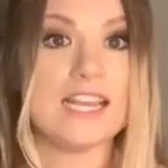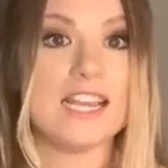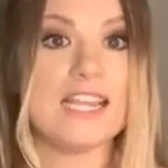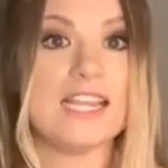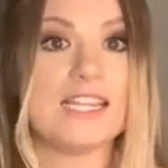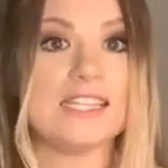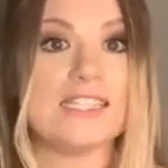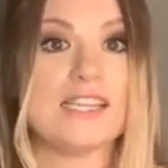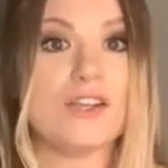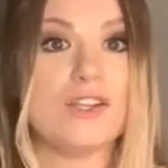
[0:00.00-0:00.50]

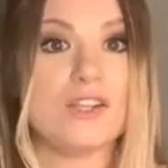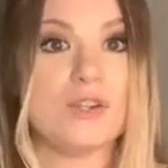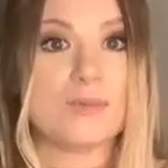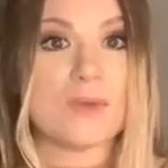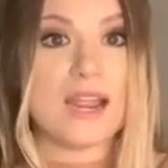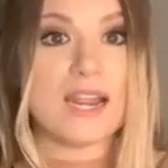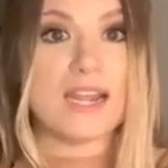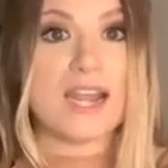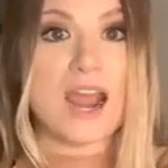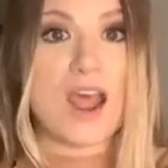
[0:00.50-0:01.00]
And I can
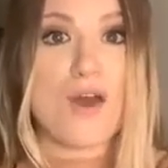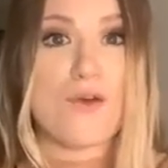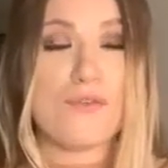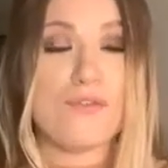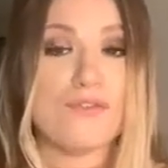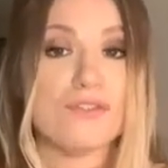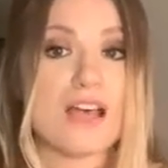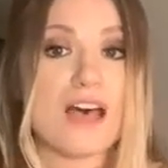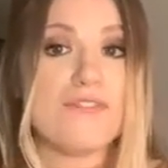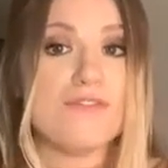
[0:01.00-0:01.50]
tell you right
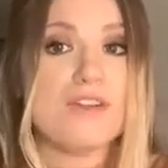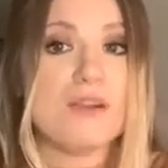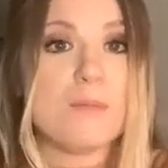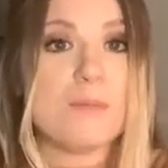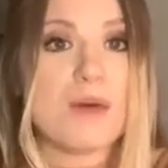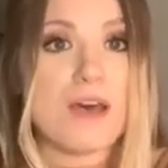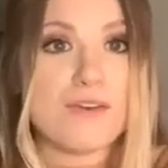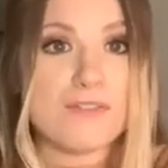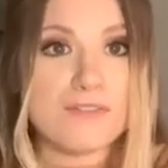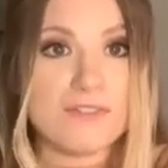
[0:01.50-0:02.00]
now,
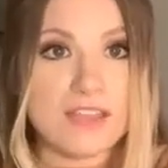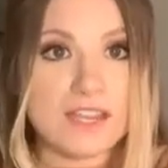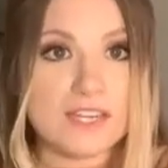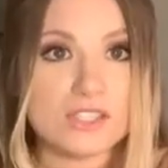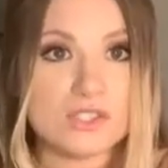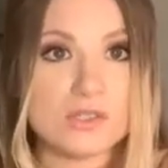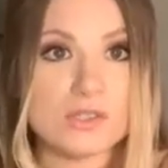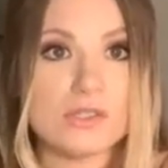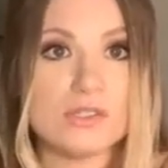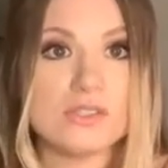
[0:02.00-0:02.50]
fluff and buff
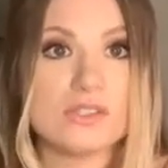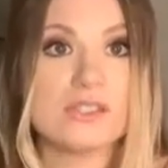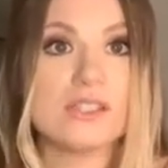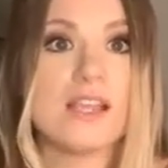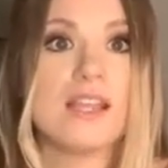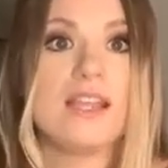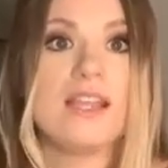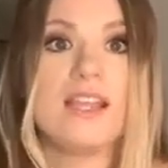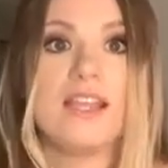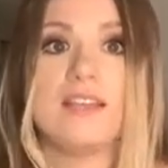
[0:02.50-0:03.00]

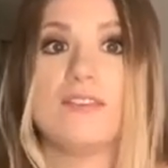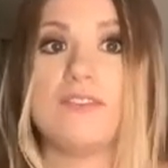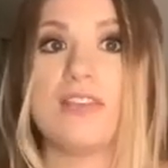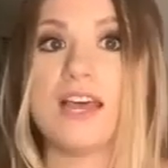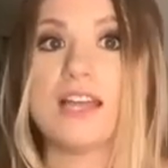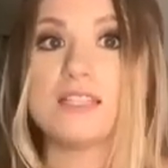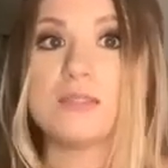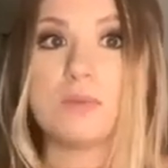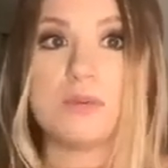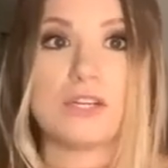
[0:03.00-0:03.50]
facials,
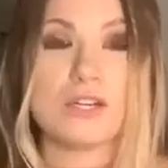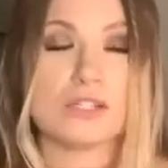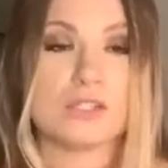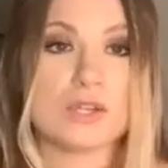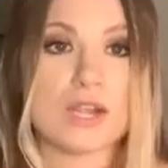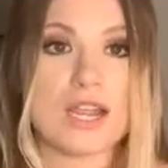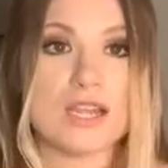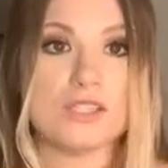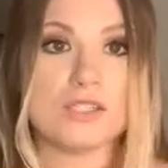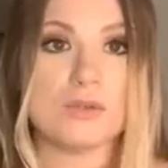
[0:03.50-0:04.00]
if that's what
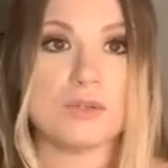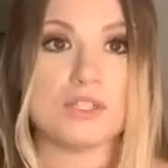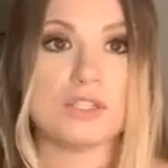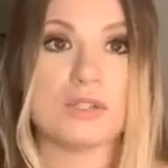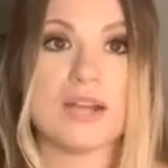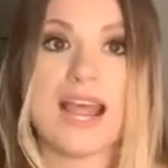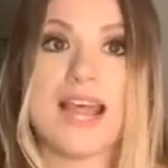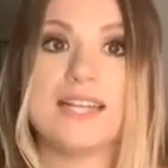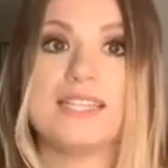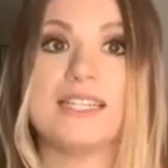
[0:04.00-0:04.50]
you're trying
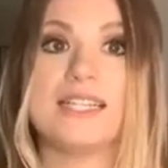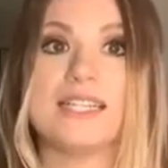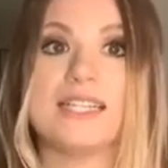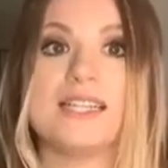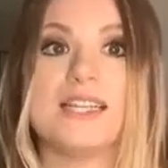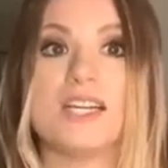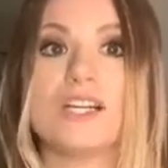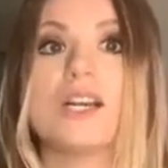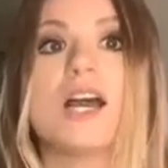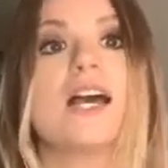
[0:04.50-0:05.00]
to
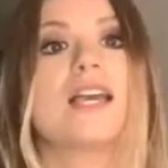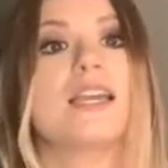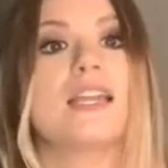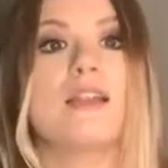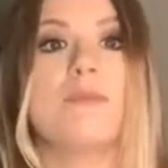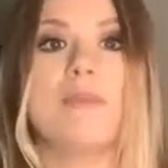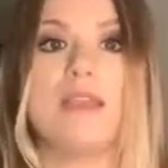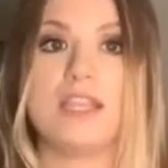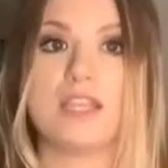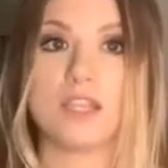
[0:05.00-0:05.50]
attract, they're
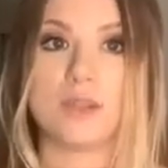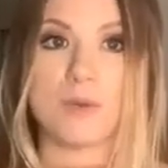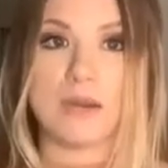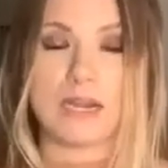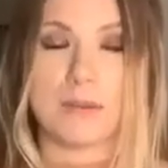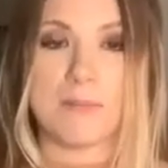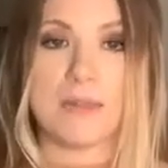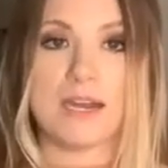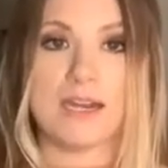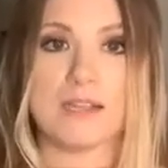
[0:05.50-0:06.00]
not gonna make
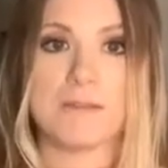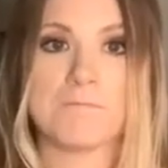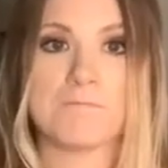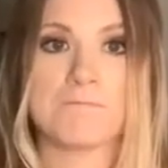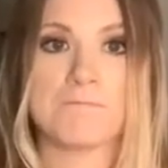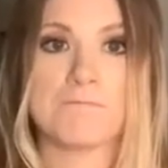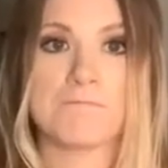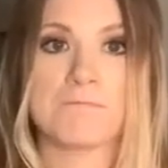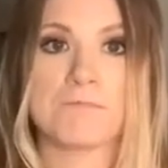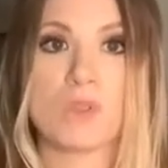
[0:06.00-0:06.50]
you any
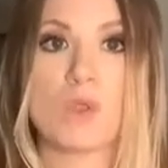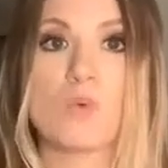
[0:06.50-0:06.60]
money.